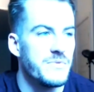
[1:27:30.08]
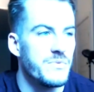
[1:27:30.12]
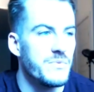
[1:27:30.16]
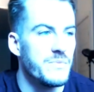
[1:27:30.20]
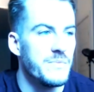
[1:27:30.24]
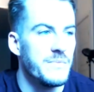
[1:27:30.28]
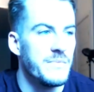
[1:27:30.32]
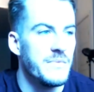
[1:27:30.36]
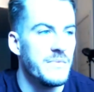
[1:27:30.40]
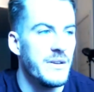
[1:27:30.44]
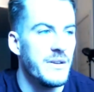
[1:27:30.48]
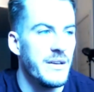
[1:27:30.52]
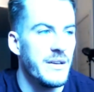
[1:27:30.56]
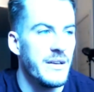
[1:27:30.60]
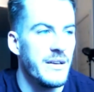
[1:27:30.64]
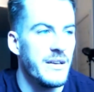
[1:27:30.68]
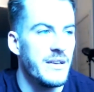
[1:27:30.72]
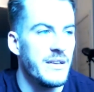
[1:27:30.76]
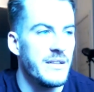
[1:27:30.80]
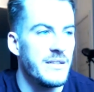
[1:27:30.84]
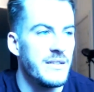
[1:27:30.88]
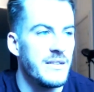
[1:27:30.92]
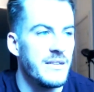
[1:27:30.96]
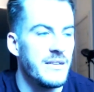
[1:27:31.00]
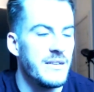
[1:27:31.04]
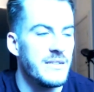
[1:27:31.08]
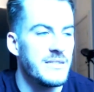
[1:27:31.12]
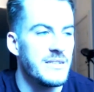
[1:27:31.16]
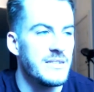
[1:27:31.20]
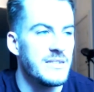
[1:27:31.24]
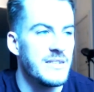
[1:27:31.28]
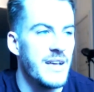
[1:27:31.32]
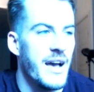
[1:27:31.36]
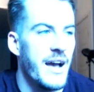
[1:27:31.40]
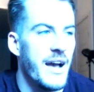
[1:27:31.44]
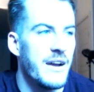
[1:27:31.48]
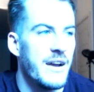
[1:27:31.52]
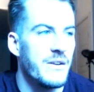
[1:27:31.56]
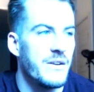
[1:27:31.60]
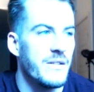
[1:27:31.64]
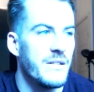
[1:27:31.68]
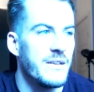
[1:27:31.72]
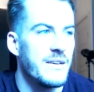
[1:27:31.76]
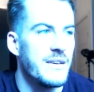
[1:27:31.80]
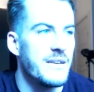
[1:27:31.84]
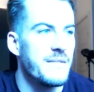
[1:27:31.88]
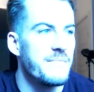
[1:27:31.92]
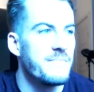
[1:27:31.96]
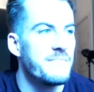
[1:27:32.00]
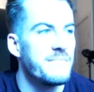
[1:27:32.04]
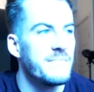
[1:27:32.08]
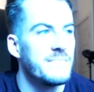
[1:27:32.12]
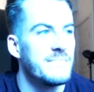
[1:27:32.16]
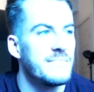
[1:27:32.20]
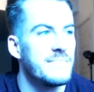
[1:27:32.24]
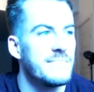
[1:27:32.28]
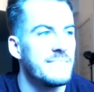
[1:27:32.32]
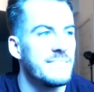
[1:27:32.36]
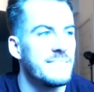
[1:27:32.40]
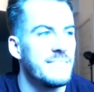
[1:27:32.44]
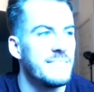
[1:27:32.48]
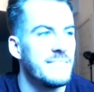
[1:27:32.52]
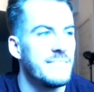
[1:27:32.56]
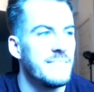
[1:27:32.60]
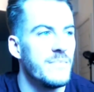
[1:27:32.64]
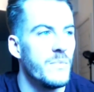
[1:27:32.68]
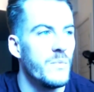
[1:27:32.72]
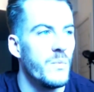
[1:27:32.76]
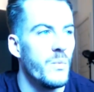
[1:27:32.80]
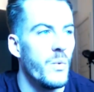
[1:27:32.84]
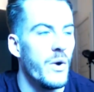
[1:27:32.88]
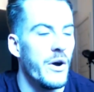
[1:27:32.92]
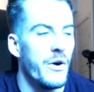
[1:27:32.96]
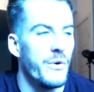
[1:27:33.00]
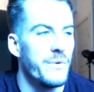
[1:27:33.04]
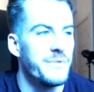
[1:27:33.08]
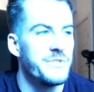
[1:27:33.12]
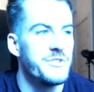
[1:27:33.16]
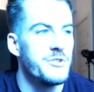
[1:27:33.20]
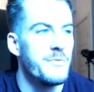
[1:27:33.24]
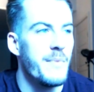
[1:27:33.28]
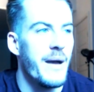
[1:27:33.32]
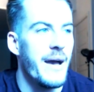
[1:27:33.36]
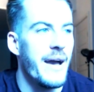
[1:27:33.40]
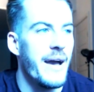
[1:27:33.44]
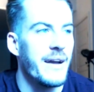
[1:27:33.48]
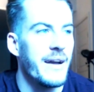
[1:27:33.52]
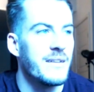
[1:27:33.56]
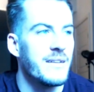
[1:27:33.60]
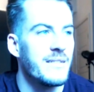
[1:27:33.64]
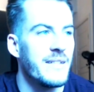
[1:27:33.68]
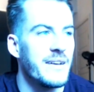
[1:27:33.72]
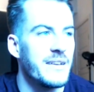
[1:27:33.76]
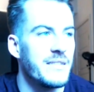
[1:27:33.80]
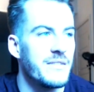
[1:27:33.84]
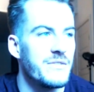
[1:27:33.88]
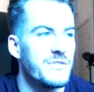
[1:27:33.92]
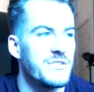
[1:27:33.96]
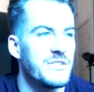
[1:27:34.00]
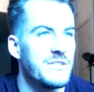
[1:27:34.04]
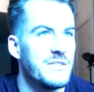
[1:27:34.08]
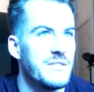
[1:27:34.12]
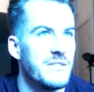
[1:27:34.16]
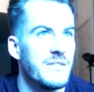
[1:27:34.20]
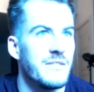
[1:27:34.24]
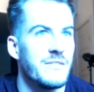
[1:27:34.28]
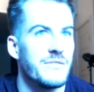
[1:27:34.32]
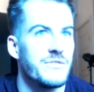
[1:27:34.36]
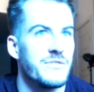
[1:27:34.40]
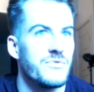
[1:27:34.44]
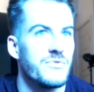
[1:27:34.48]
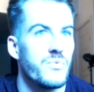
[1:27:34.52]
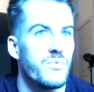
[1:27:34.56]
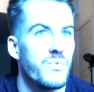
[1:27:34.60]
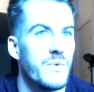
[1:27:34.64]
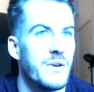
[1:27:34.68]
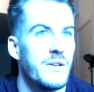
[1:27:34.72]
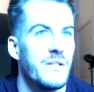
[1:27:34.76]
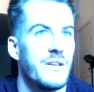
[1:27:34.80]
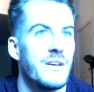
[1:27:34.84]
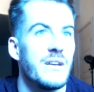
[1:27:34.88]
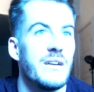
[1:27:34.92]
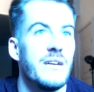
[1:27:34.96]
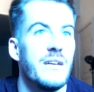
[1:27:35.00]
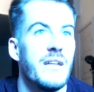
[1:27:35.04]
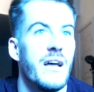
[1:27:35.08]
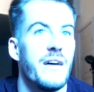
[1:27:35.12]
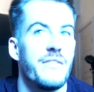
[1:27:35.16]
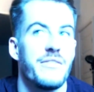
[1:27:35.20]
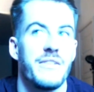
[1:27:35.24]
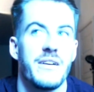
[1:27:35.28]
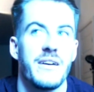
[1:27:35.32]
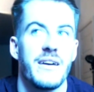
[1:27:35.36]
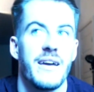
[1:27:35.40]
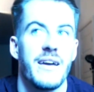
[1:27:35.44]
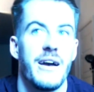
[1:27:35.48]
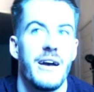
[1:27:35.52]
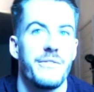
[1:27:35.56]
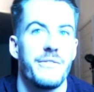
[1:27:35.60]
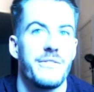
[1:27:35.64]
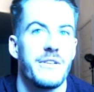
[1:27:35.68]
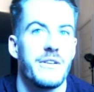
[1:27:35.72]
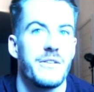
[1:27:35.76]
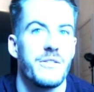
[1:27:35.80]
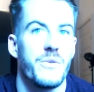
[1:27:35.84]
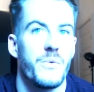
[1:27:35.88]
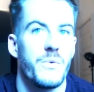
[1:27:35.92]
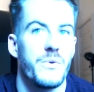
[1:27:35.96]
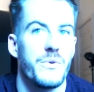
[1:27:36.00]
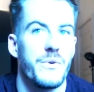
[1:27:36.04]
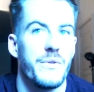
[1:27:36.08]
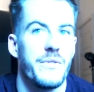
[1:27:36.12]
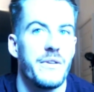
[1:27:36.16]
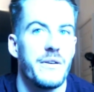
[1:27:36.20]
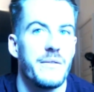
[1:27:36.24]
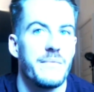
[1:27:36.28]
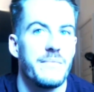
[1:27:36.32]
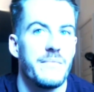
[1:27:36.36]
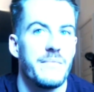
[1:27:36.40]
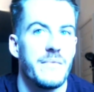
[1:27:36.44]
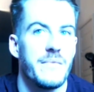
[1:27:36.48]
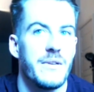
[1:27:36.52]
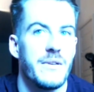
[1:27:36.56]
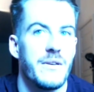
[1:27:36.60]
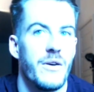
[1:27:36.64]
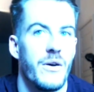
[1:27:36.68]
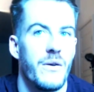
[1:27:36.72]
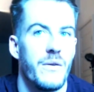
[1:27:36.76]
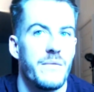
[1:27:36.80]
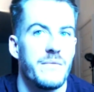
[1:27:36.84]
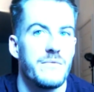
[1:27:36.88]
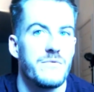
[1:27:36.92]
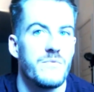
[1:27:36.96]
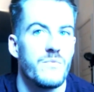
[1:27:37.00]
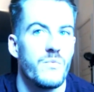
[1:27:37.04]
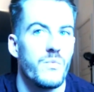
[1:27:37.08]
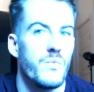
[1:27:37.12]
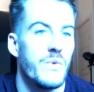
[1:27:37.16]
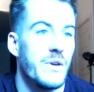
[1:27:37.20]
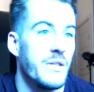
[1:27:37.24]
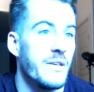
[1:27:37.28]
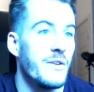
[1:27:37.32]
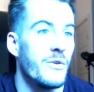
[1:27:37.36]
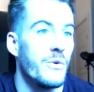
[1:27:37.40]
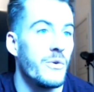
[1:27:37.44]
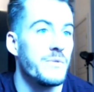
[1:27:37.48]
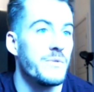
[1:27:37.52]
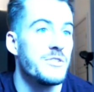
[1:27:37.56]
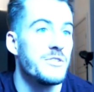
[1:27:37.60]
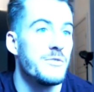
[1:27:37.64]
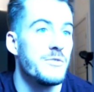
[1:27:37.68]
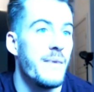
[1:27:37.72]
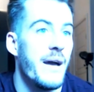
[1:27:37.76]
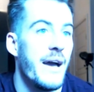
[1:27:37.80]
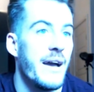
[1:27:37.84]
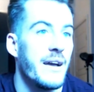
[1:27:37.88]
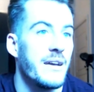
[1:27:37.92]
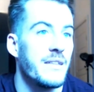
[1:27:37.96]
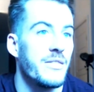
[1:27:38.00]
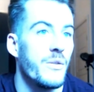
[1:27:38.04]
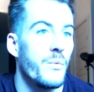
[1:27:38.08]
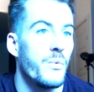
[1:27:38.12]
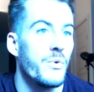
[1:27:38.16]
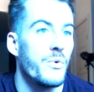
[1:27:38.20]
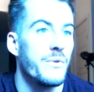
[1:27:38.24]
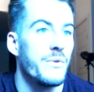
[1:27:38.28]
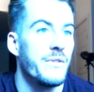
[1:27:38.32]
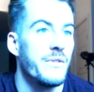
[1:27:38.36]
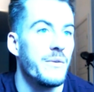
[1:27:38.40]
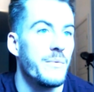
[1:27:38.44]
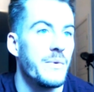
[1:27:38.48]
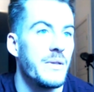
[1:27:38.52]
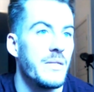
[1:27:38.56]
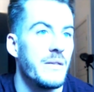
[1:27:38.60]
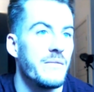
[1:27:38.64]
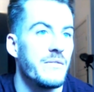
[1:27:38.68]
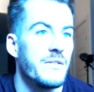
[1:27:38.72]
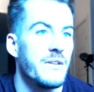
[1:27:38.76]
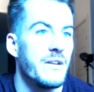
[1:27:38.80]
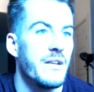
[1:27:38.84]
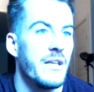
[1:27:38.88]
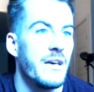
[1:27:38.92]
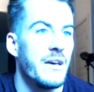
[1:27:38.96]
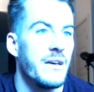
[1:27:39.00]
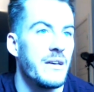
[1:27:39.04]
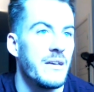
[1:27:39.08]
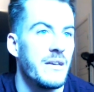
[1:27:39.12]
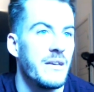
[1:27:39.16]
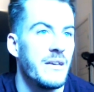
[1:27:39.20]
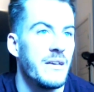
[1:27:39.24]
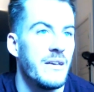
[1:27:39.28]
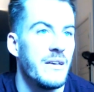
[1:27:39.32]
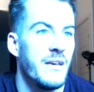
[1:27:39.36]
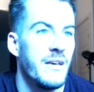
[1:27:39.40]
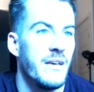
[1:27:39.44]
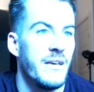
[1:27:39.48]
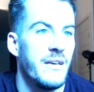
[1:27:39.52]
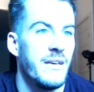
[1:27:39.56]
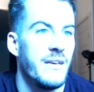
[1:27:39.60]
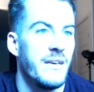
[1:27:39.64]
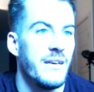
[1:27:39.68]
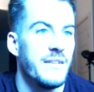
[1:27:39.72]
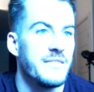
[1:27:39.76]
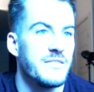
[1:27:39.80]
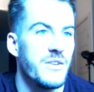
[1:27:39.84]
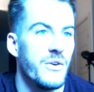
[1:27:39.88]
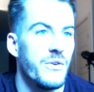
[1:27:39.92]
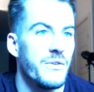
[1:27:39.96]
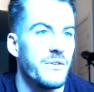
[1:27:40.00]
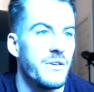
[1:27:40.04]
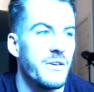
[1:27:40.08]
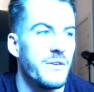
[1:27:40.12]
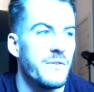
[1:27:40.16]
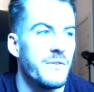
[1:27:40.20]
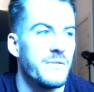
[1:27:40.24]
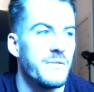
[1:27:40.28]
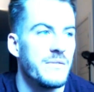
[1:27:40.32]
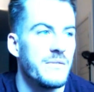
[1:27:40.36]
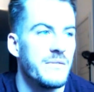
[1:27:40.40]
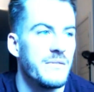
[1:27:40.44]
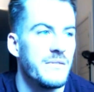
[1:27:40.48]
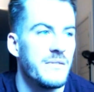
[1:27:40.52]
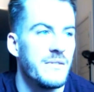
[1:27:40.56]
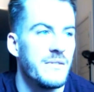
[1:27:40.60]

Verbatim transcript: good thing. It, it's entirely what holds you back. Like there's there's really nothing out there in the world that really holds you back in the world that we live in today. It's Except all you. you.